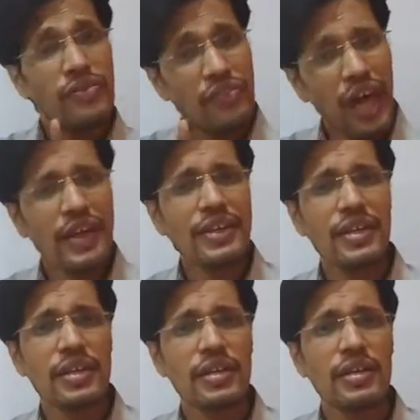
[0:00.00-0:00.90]
that
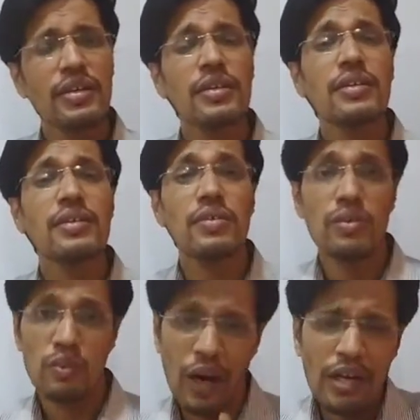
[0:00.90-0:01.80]

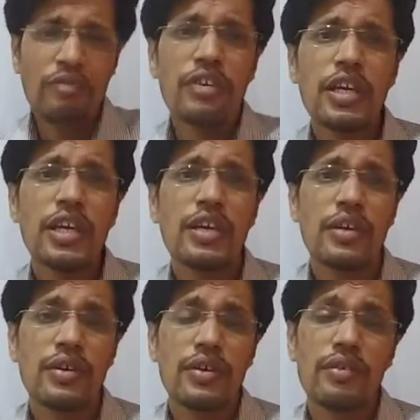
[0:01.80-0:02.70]
what we
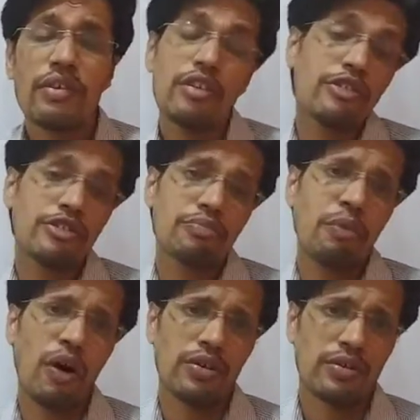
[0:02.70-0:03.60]
will
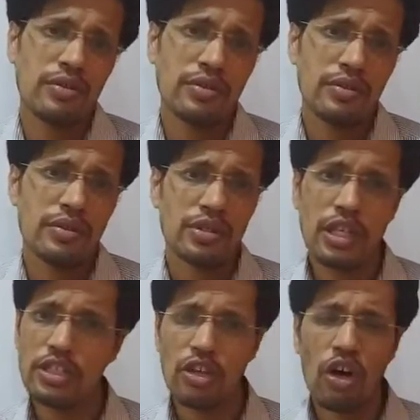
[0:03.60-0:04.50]
respond. So
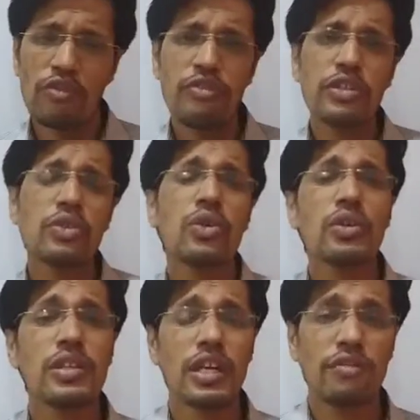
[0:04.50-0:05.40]
as all we know
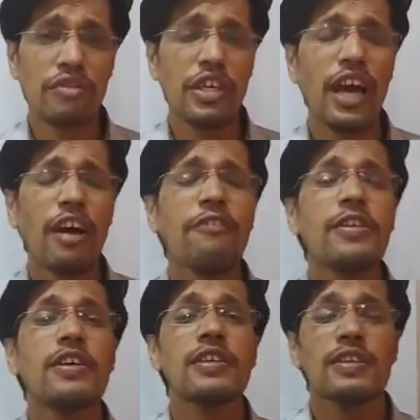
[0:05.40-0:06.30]
that we have
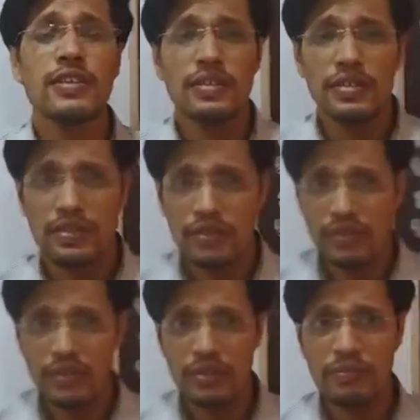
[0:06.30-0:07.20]

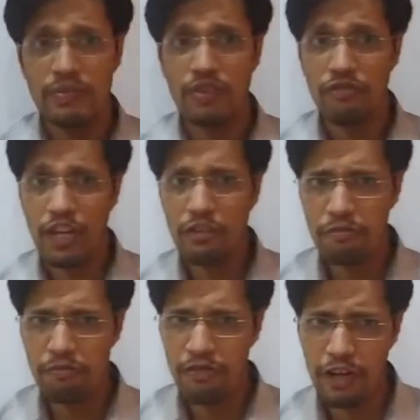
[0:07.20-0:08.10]
the
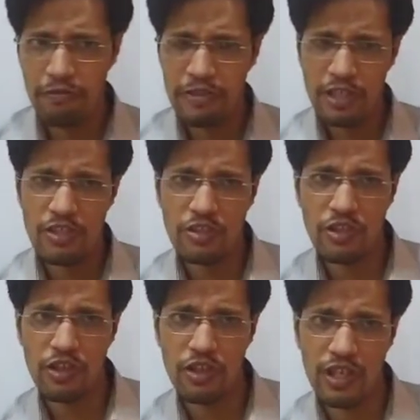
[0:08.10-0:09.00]
five
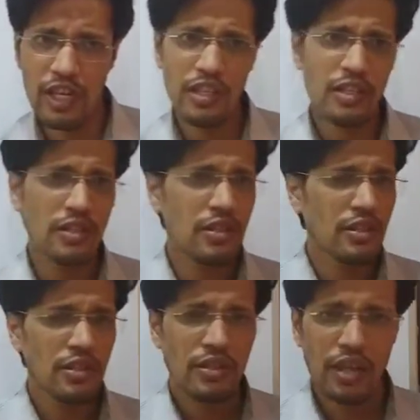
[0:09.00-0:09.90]
sensory organ:
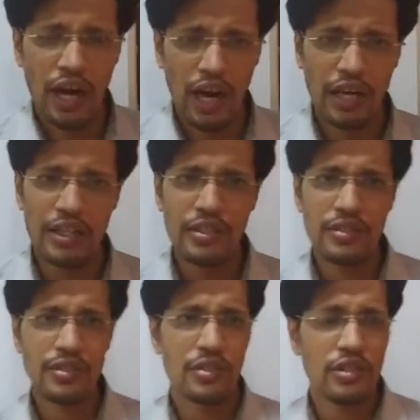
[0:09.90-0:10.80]

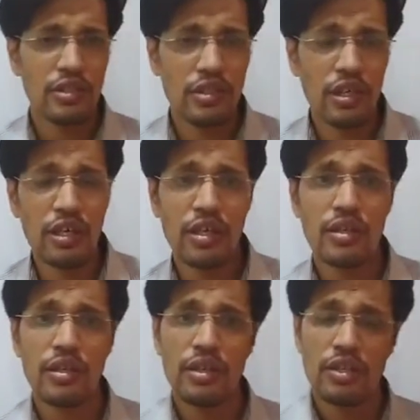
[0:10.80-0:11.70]
eyes, ear,
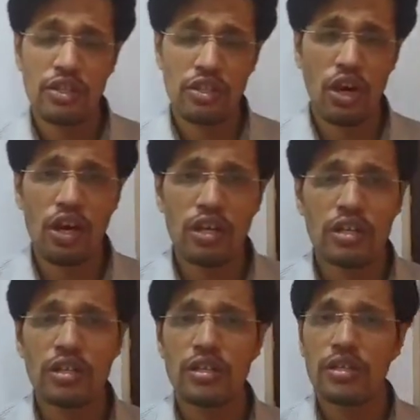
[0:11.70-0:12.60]
tongue,
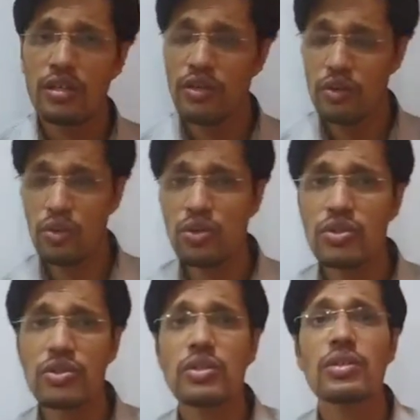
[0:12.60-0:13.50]

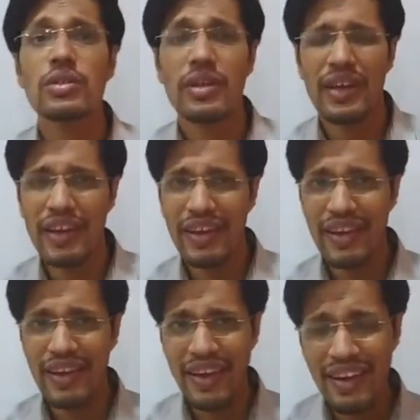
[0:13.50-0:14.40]
nose
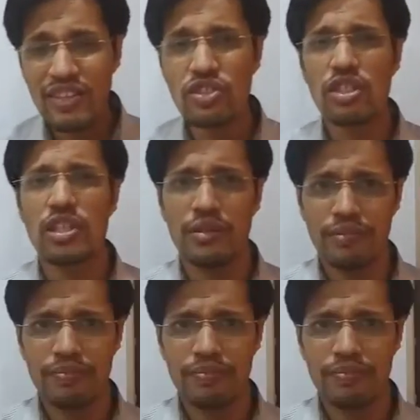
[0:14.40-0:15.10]
and skin.